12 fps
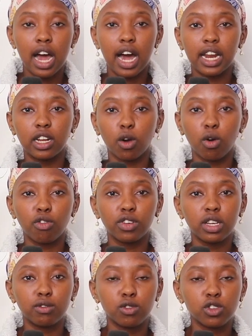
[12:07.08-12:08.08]
anaenda
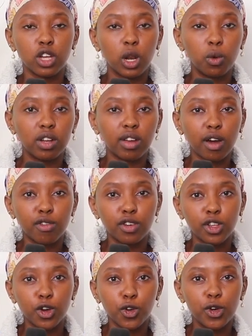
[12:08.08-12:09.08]
kuwafanyia vitu zenye alikuwa anataka
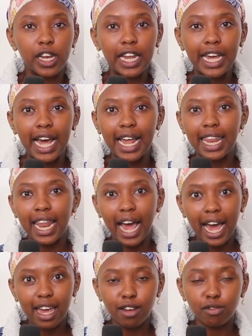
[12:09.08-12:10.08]
kufanya wakiwa like
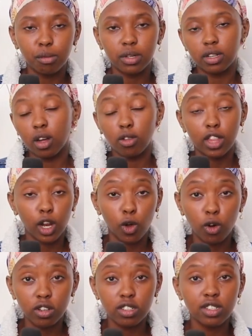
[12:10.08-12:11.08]
alive, but now they're
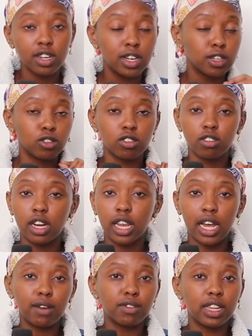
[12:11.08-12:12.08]
not. So I
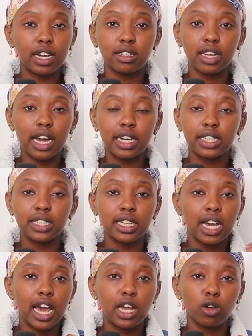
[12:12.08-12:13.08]
loved that, guys.
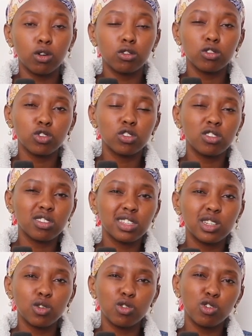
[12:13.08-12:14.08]
And also,
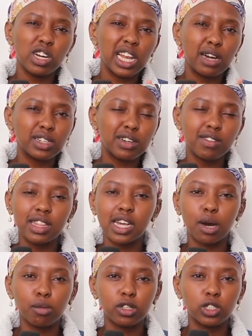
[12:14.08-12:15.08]
although I loved
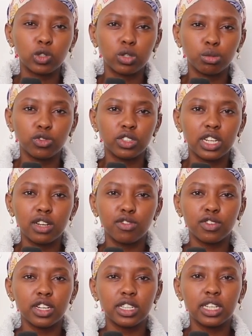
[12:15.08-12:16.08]
everything about this whole movie,
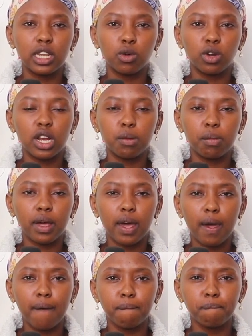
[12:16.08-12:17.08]
nilikuwa
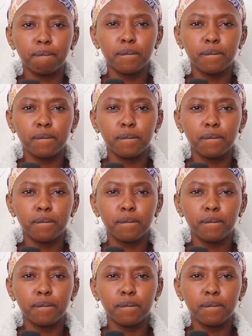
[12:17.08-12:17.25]
nanipe